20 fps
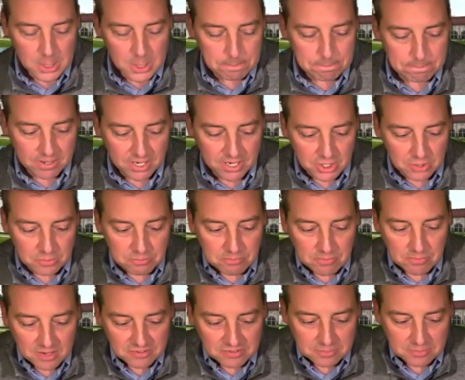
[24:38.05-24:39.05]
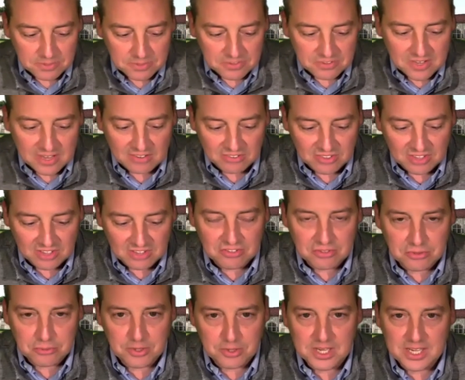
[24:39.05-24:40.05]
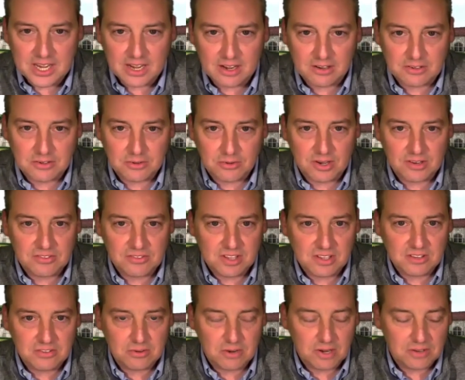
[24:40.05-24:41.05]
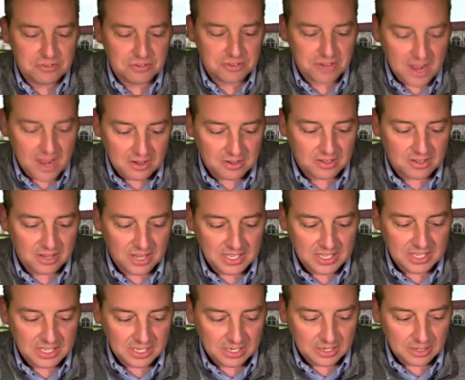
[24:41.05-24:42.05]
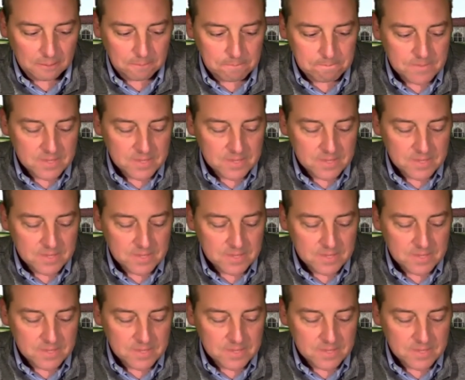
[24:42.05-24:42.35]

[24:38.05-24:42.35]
but you must possess these three characteristics or else you're not going to like it here.